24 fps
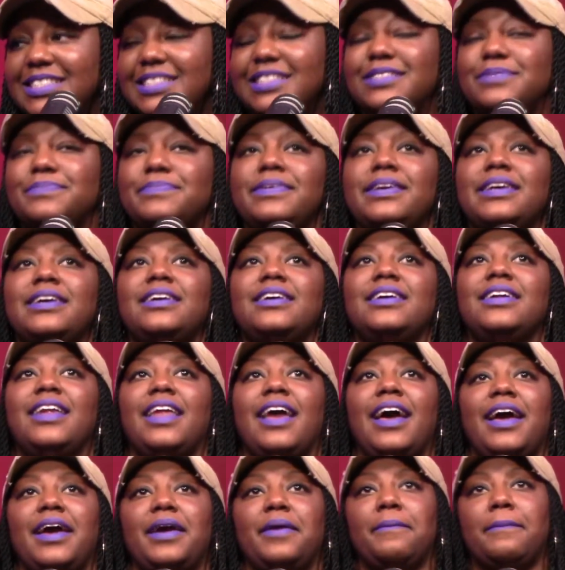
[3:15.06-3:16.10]
Smell
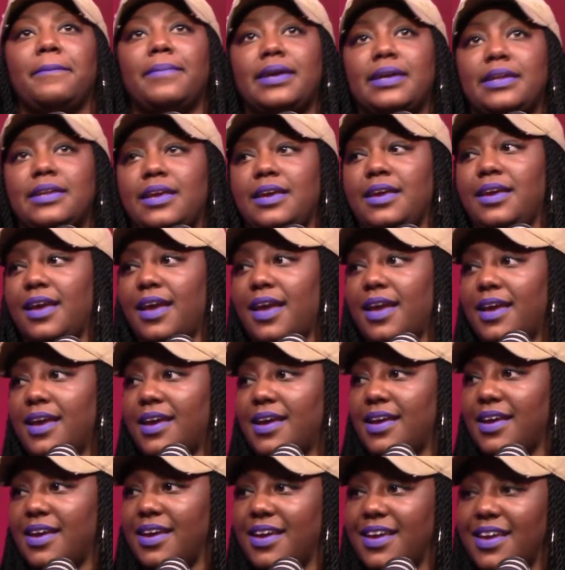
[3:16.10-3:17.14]
like money. Hey.